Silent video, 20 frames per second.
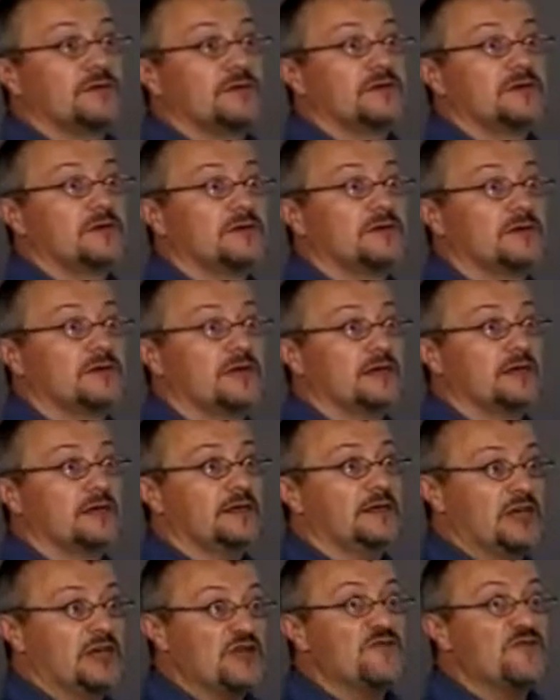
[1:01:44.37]
okay,
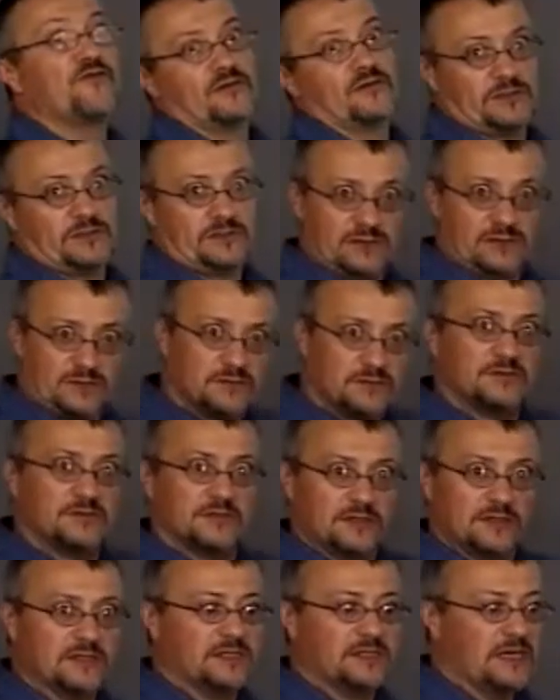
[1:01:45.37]
inverse in
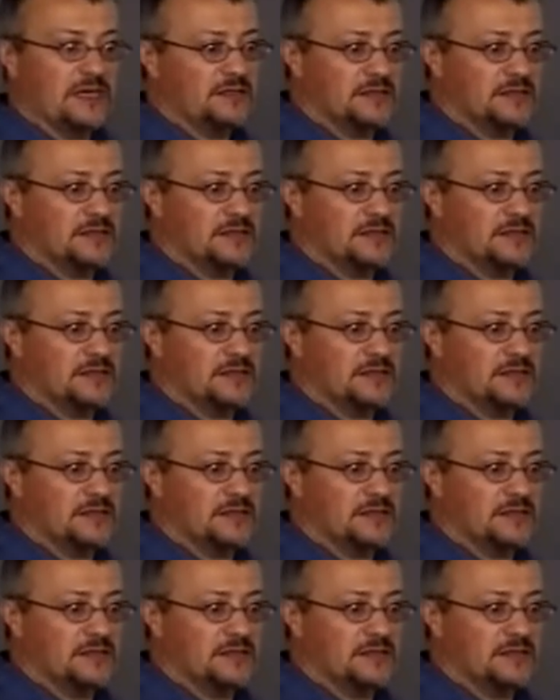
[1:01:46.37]
this case,